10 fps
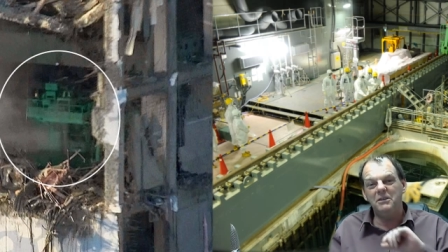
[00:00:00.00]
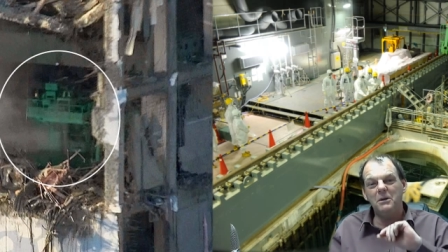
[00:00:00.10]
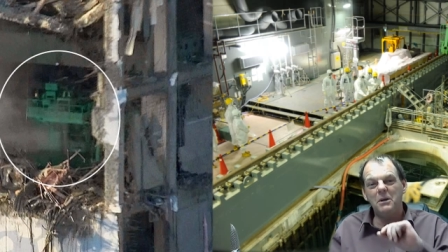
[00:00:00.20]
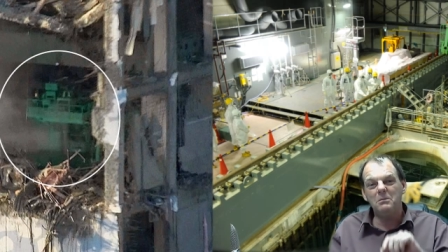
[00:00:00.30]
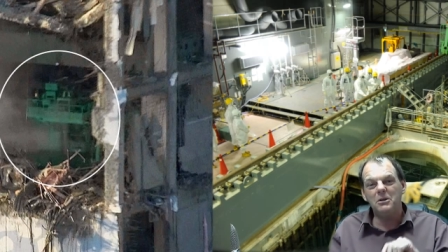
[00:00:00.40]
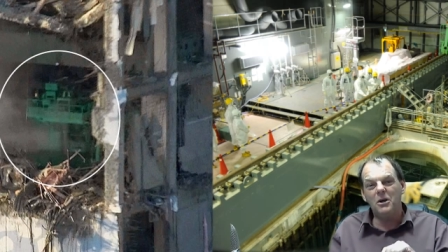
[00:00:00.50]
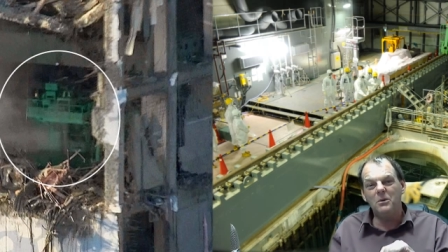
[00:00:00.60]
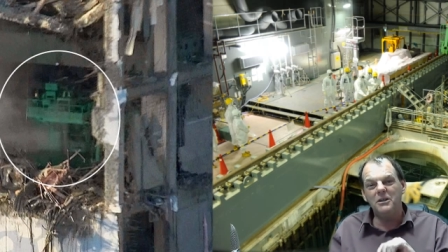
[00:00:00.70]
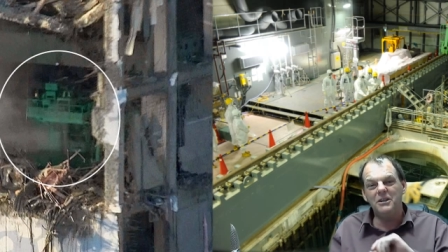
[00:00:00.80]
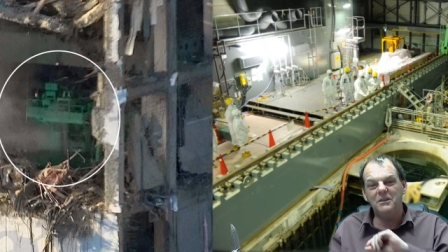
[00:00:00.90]
if they were able to
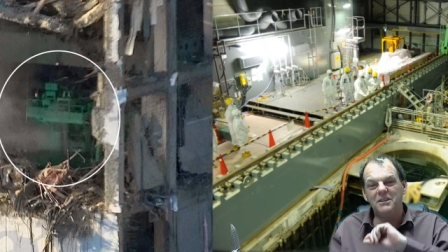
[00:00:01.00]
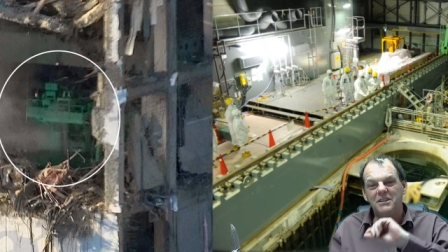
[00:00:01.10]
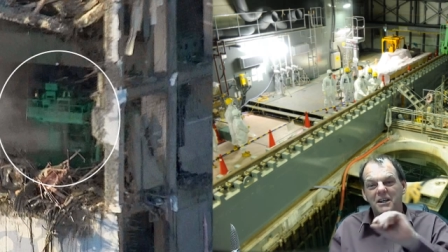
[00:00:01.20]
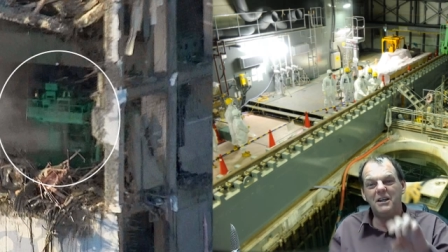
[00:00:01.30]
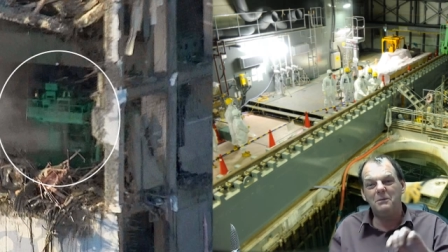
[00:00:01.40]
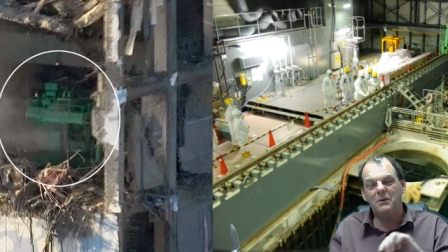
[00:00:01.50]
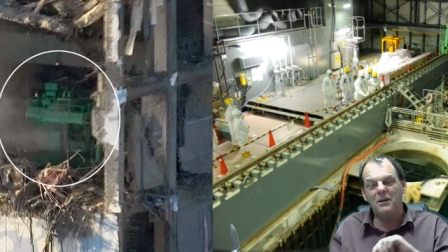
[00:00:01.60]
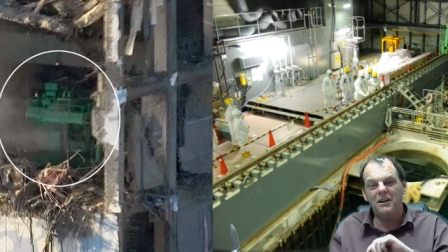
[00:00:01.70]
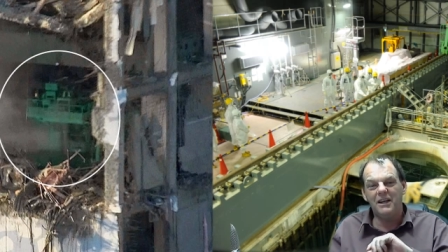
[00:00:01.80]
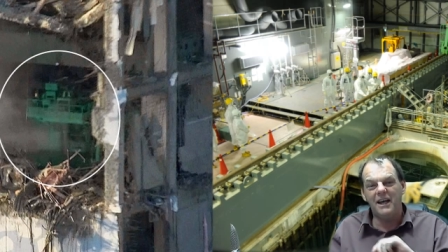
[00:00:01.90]
go in there and set up
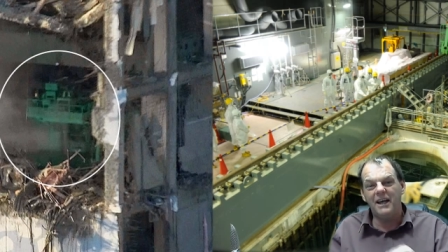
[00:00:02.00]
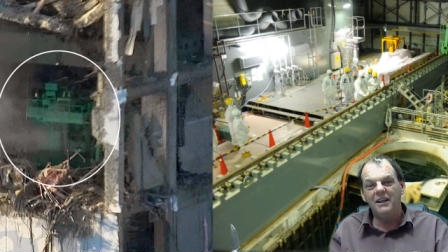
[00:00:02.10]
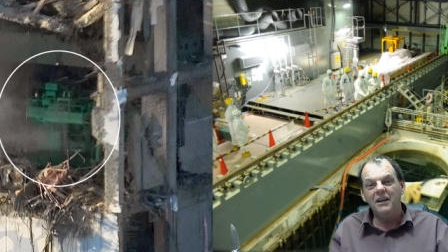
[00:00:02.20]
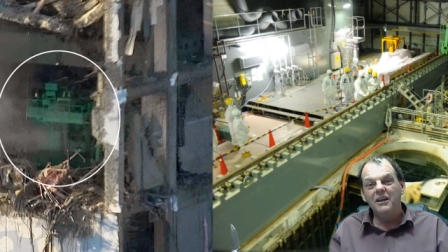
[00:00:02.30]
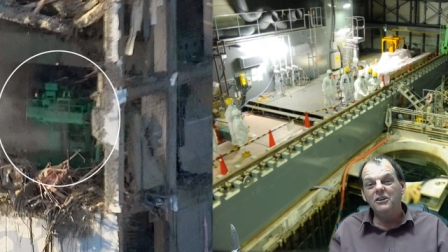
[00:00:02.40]
all of that,